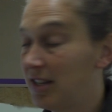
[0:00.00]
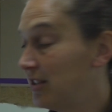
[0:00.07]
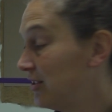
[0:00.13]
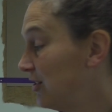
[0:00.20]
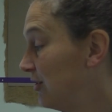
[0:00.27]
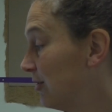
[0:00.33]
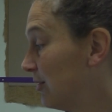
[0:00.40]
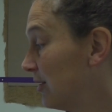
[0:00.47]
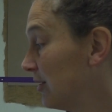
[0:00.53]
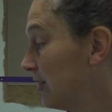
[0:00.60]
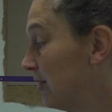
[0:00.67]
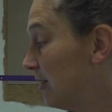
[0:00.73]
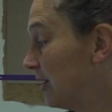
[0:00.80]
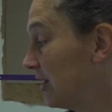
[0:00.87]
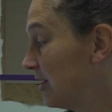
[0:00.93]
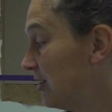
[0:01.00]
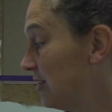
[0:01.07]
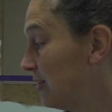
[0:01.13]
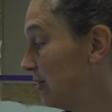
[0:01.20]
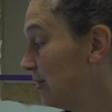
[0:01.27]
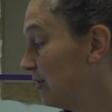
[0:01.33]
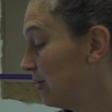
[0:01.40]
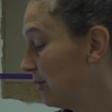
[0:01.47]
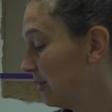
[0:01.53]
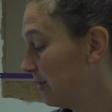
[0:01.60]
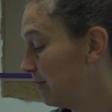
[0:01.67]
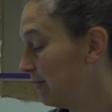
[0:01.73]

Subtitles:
is you're going to